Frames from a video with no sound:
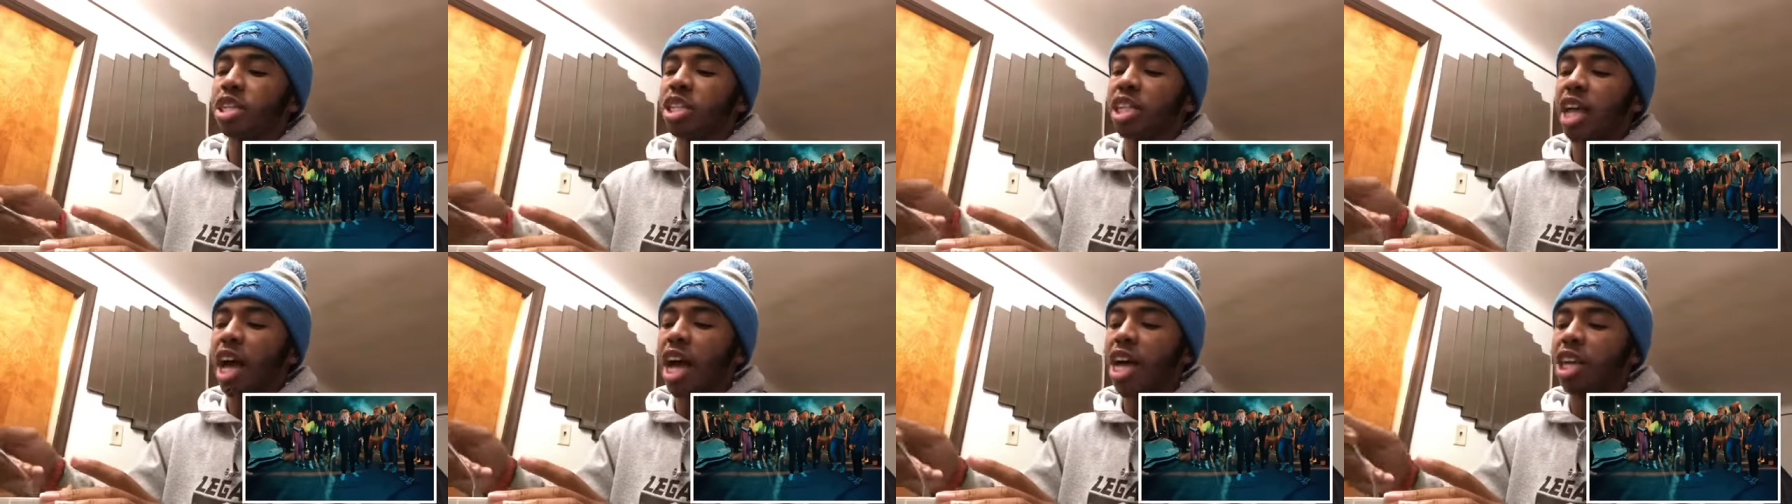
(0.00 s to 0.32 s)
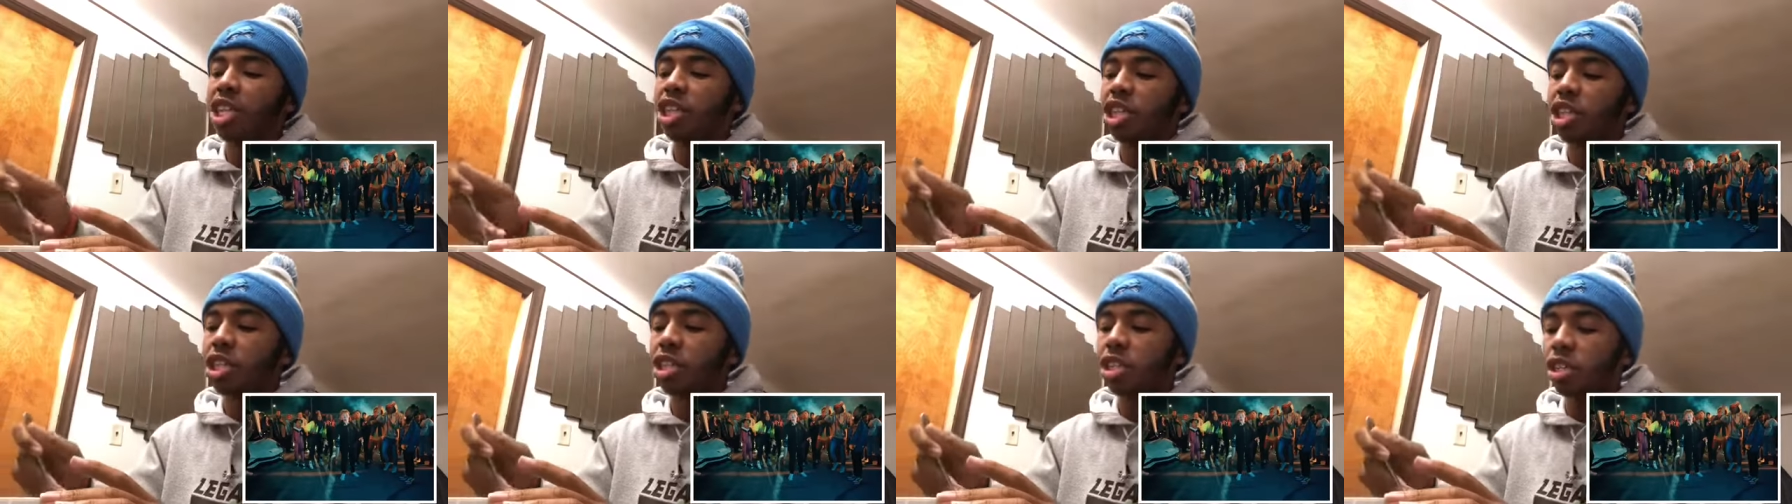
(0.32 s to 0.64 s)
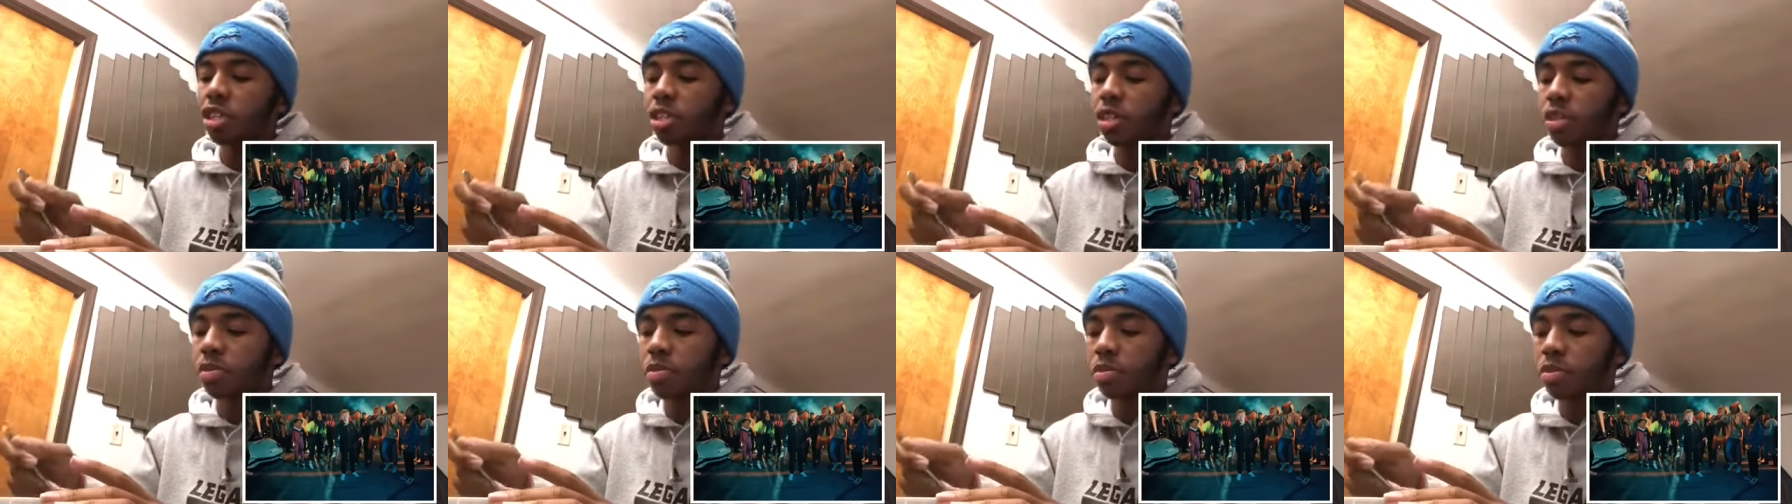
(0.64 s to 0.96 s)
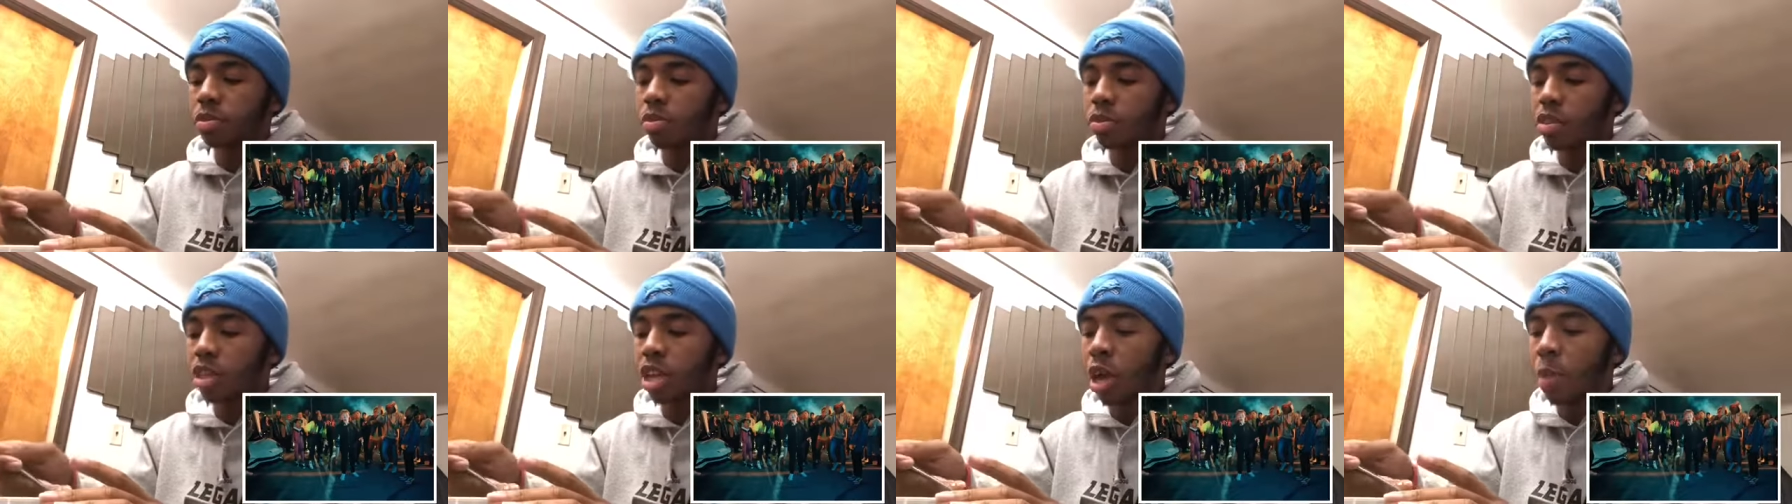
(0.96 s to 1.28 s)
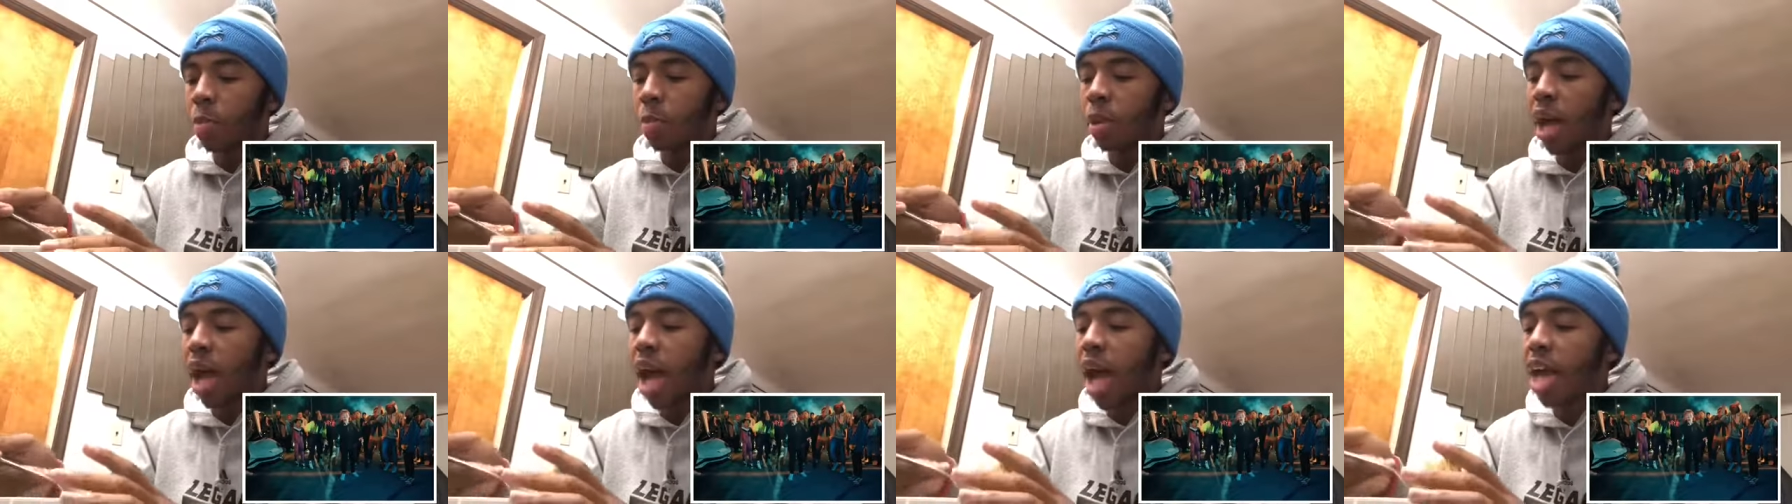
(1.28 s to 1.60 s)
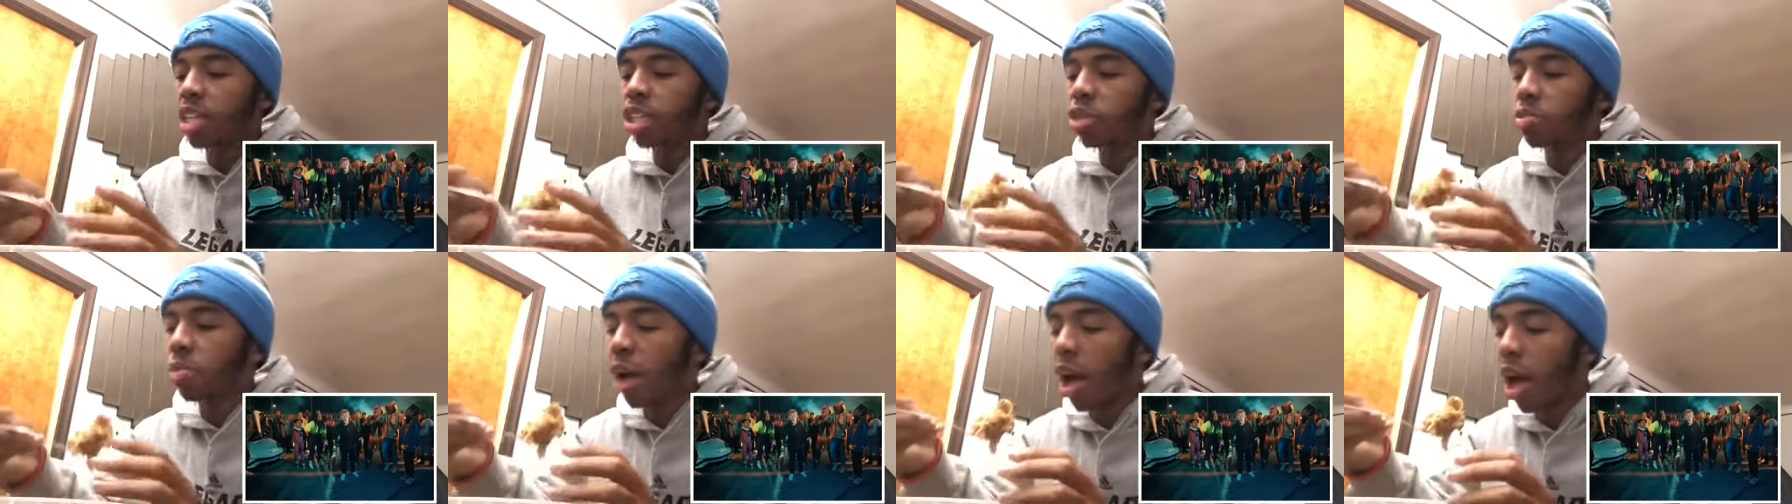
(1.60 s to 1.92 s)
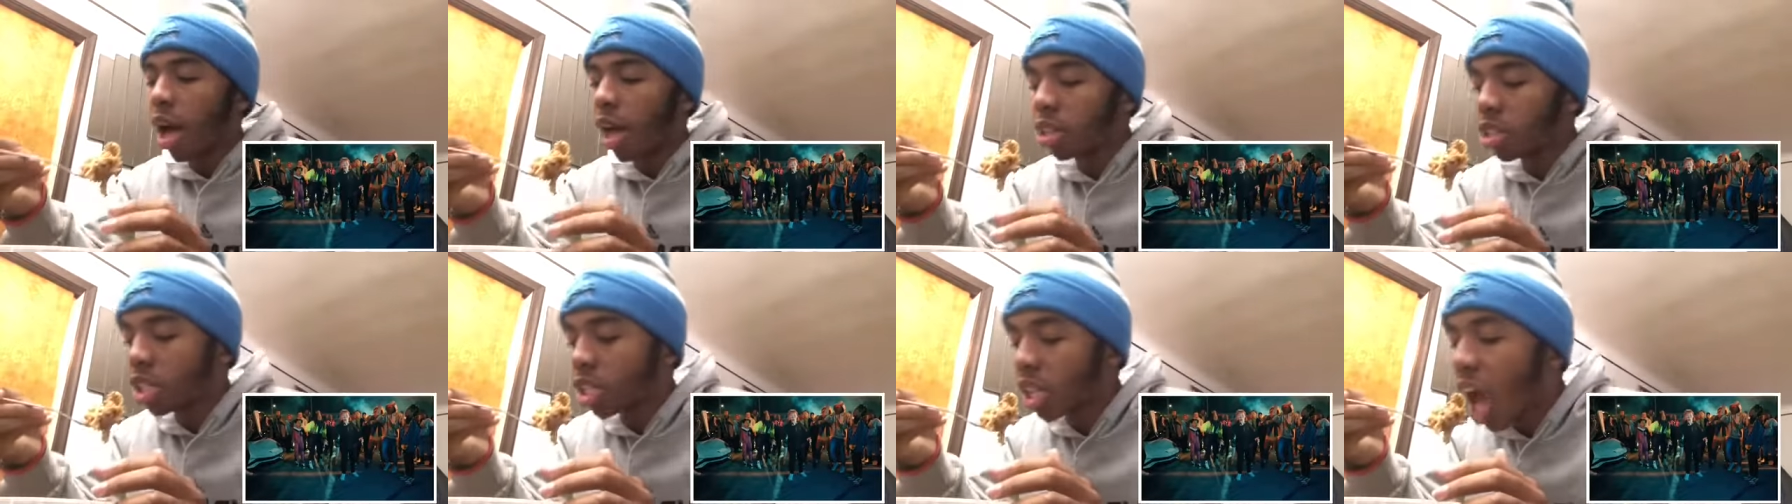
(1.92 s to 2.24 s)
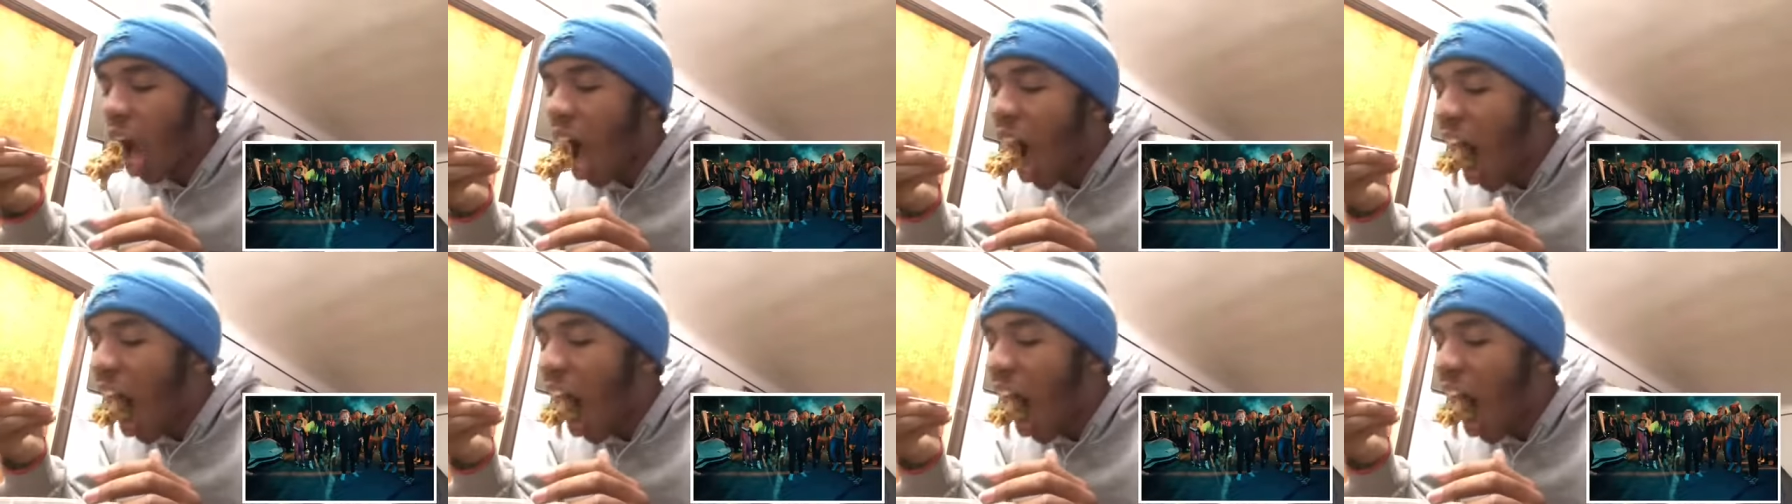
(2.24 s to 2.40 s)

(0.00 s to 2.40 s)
IG up in Icebox